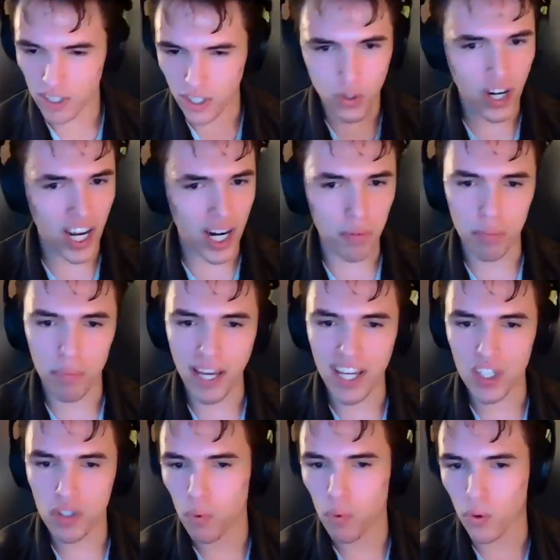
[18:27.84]
incredible
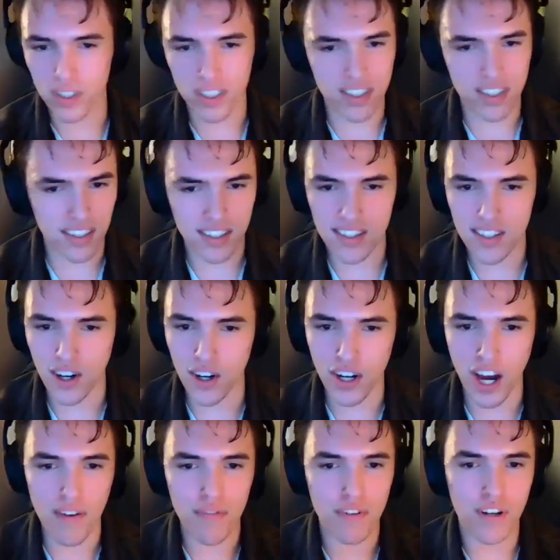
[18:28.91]
baseboards to start
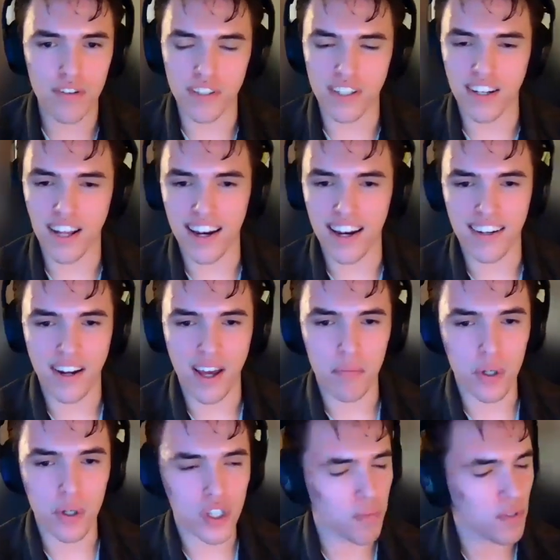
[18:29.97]
off of
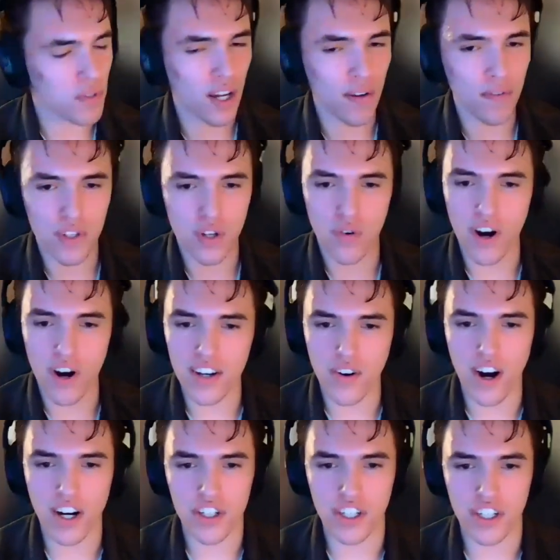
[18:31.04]
and push themselves in the right
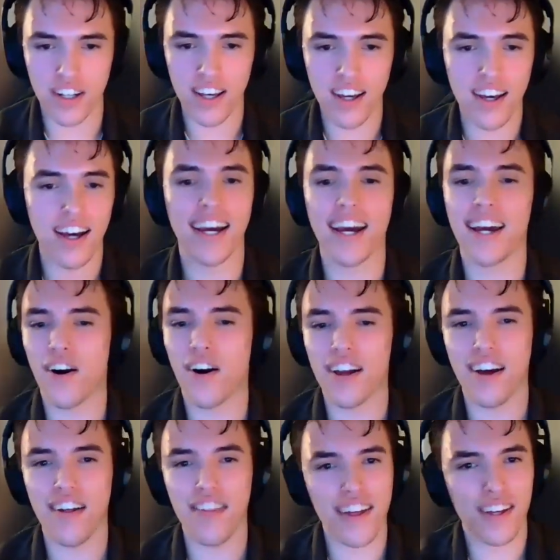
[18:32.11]
direction. Again,
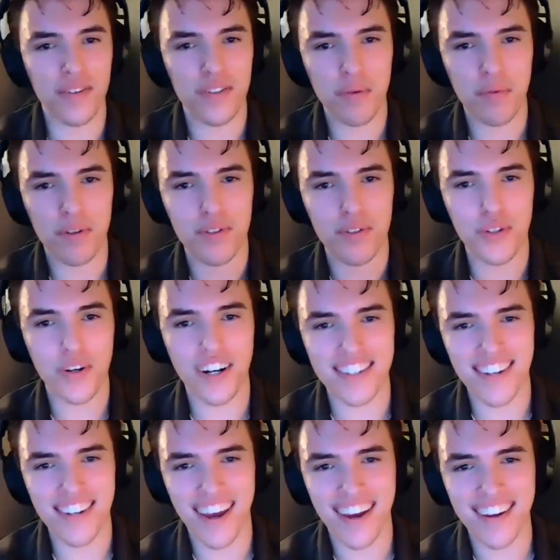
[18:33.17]
Arielle, thank you so much for joining
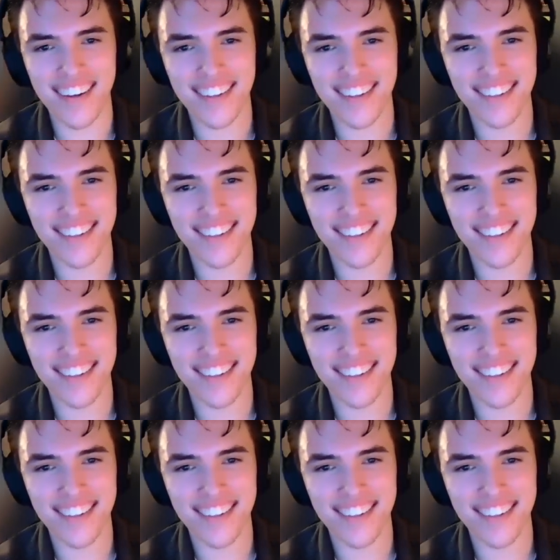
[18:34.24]
us today.